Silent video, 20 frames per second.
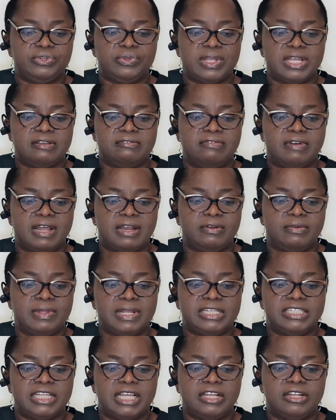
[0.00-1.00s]
we
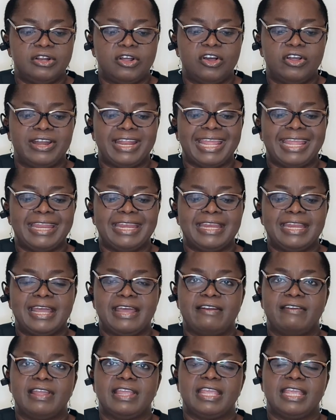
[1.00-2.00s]
evaluated on
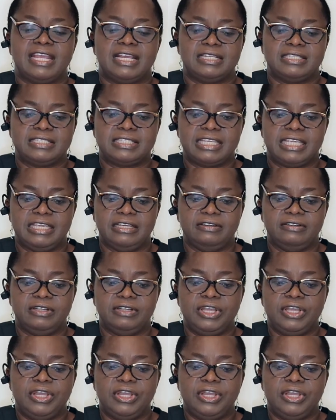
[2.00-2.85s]
indirect care skill